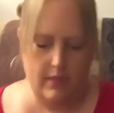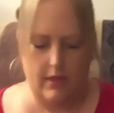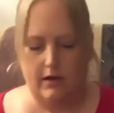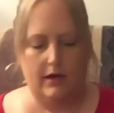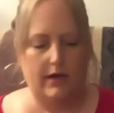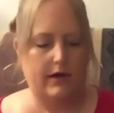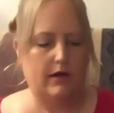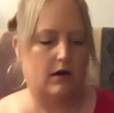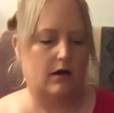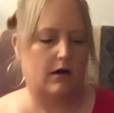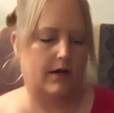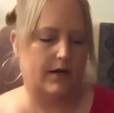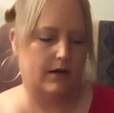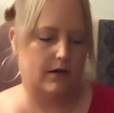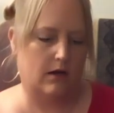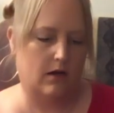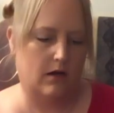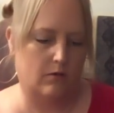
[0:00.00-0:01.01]
then I got
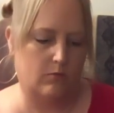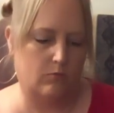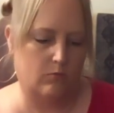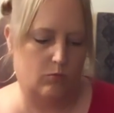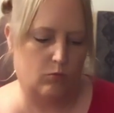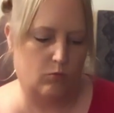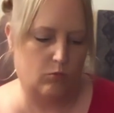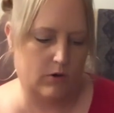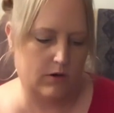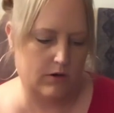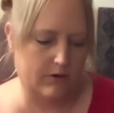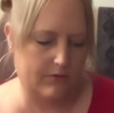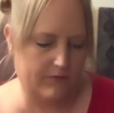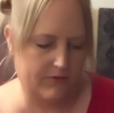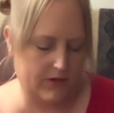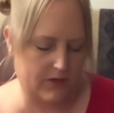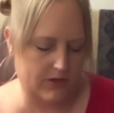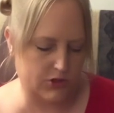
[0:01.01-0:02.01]
um, one
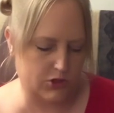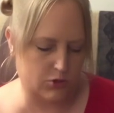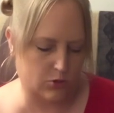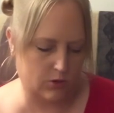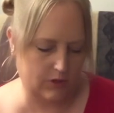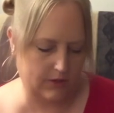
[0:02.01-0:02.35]
of the Shore